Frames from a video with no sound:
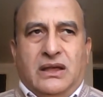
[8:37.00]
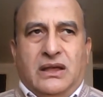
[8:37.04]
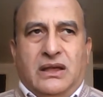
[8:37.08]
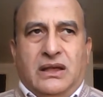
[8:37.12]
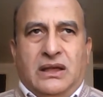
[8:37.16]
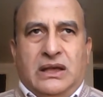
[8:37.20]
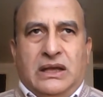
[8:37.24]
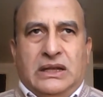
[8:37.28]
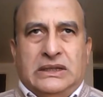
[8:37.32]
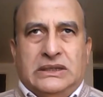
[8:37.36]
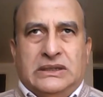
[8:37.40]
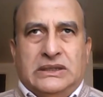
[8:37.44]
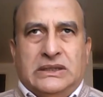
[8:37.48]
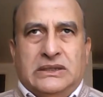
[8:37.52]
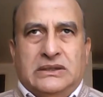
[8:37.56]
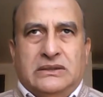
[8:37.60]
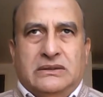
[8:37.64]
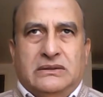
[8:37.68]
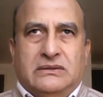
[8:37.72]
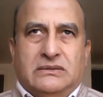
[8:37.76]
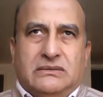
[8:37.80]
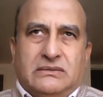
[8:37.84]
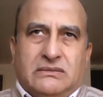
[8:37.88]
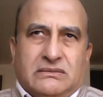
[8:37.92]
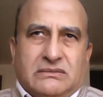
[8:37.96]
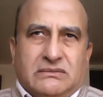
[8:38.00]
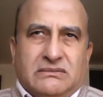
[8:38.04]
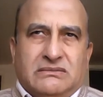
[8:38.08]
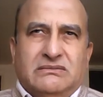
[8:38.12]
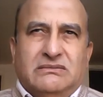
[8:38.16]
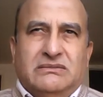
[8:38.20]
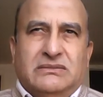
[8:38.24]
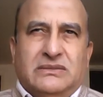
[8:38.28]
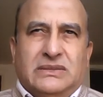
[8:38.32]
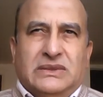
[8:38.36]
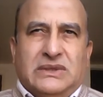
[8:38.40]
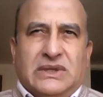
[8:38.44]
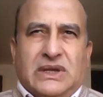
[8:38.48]
And
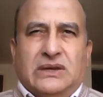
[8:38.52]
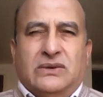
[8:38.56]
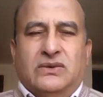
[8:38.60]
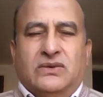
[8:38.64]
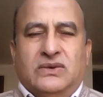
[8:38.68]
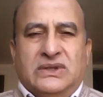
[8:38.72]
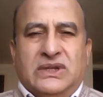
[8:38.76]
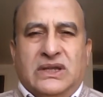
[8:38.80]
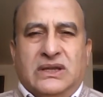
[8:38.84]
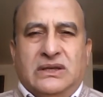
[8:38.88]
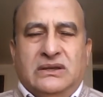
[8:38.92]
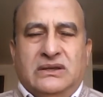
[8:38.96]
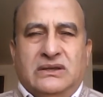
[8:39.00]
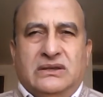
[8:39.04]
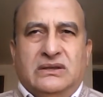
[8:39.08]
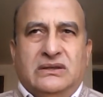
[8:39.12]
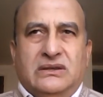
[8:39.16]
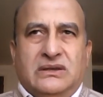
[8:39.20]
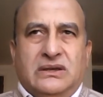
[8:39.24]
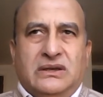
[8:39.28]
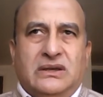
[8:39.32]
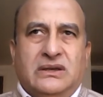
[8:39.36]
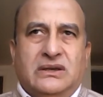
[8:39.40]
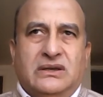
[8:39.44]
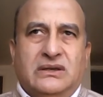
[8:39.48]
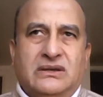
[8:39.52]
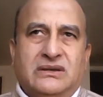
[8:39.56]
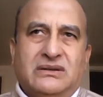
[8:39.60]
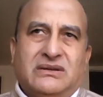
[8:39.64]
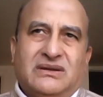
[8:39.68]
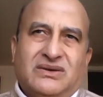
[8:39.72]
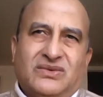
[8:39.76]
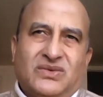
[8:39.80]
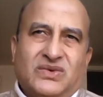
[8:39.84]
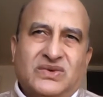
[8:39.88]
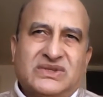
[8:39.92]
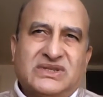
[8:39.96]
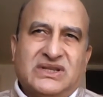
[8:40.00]
like when I
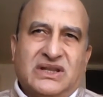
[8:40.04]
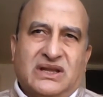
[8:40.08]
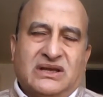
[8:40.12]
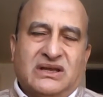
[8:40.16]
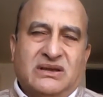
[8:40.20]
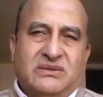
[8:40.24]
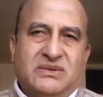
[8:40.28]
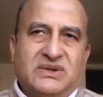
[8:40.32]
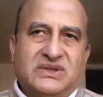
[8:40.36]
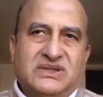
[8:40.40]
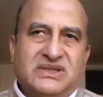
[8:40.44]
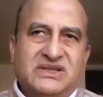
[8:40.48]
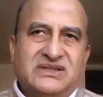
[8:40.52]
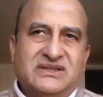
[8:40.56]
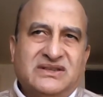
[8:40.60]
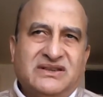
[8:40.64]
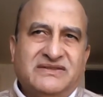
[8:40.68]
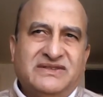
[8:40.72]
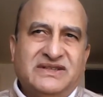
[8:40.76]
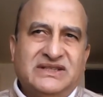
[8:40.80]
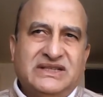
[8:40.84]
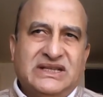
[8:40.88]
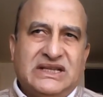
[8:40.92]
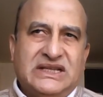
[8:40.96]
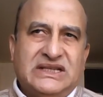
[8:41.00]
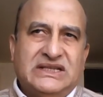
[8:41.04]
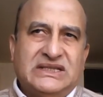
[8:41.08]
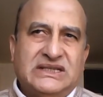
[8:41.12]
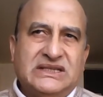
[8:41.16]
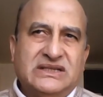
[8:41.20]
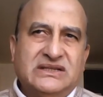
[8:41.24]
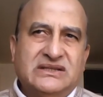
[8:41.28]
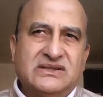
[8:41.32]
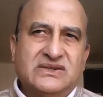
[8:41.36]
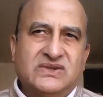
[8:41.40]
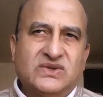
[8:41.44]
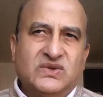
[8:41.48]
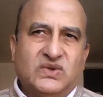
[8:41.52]
was like about 7-8
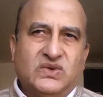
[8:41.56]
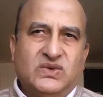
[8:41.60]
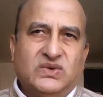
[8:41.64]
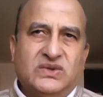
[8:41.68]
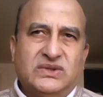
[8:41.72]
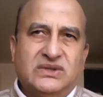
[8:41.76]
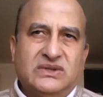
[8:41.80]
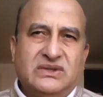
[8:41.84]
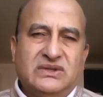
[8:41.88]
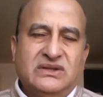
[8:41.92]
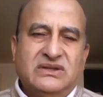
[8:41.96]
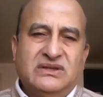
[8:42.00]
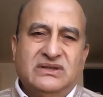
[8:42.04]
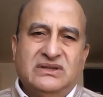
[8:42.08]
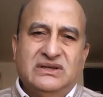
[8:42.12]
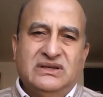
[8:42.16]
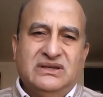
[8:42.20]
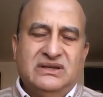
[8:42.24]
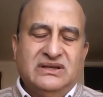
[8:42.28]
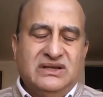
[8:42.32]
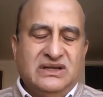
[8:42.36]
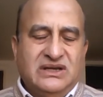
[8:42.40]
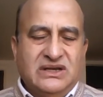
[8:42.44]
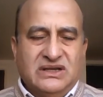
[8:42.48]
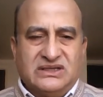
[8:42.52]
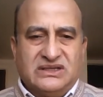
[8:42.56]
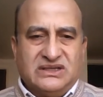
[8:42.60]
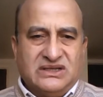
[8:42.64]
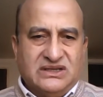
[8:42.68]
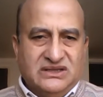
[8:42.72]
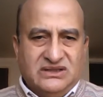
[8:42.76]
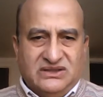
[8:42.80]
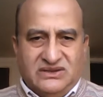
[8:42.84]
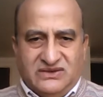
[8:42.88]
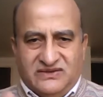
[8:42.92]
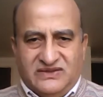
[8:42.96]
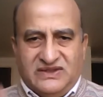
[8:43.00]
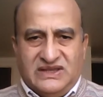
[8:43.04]
years old, they got rid
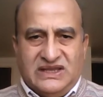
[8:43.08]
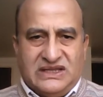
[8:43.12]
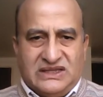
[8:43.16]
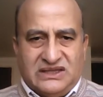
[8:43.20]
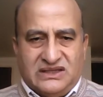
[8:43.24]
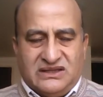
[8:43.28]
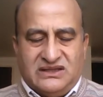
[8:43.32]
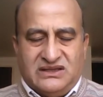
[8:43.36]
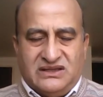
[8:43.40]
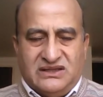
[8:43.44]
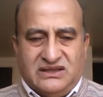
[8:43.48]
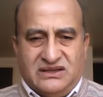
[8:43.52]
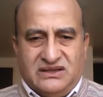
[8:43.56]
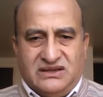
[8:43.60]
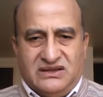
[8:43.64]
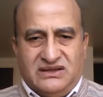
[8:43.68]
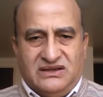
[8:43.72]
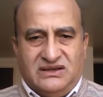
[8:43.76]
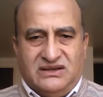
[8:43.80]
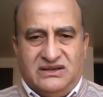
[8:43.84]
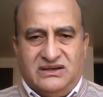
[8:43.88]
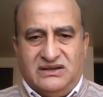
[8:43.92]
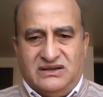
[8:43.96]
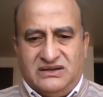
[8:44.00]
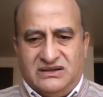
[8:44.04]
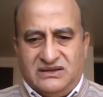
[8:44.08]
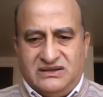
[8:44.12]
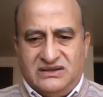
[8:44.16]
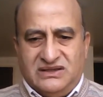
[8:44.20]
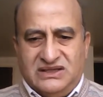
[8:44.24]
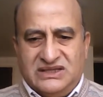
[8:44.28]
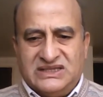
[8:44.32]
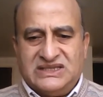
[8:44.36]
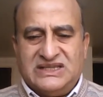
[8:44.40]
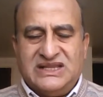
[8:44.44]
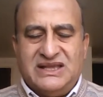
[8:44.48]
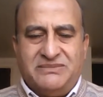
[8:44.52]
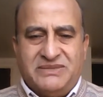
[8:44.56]
of that
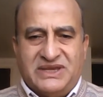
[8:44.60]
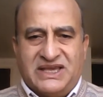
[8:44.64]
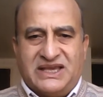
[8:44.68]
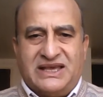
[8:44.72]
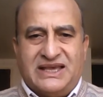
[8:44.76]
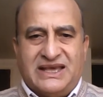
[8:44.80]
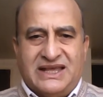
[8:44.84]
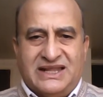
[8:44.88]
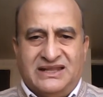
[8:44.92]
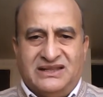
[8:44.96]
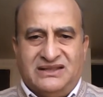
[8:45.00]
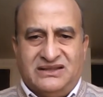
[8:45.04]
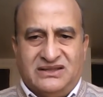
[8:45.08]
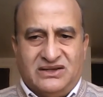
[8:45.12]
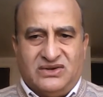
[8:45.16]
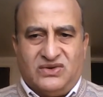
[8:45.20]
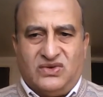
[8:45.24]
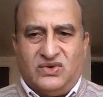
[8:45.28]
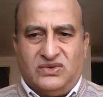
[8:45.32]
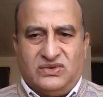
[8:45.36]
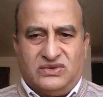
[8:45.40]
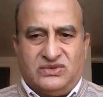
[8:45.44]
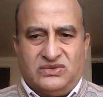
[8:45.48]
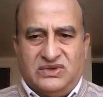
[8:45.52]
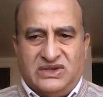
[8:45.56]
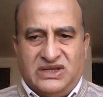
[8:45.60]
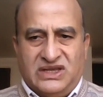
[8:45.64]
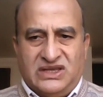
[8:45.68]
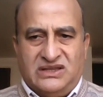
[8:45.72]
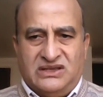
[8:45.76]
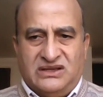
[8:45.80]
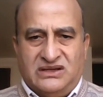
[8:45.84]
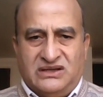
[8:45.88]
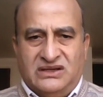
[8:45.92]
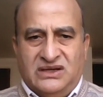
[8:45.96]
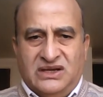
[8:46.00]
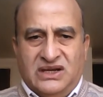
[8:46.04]
Islamic calendar altogether.